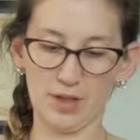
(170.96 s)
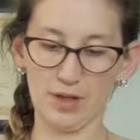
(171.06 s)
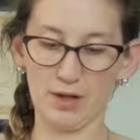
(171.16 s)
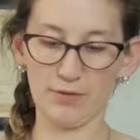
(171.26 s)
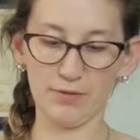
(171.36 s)

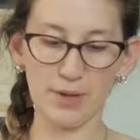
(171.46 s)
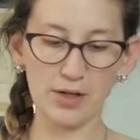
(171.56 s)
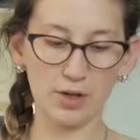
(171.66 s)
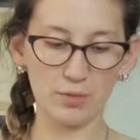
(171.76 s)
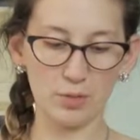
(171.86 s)
of my
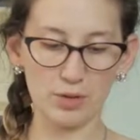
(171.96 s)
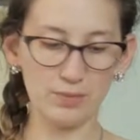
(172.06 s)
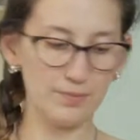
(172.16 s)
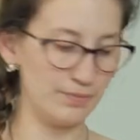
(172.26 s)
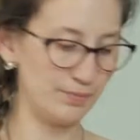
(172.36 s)
cardboard,
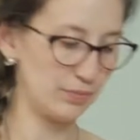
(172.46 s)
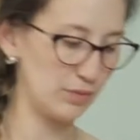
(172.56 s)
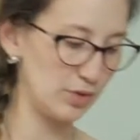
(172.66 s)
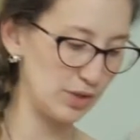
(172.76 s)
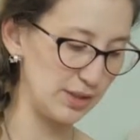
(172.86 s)

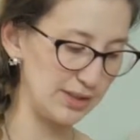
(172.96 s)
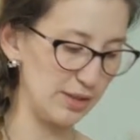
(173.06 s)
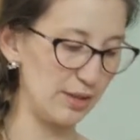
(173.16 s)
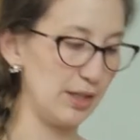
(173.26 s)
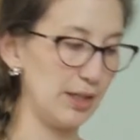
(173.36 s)
just so
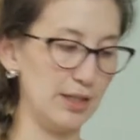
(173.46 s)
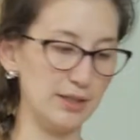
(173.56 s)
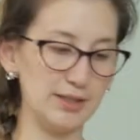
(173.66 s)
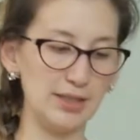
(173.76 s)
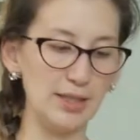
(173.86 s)
that it
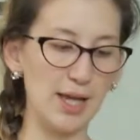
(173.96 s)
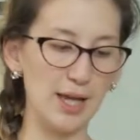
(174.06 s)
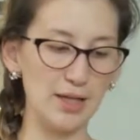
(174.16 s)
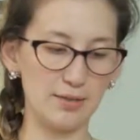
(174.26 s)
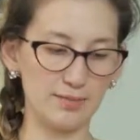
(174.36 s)
adheres to the cake.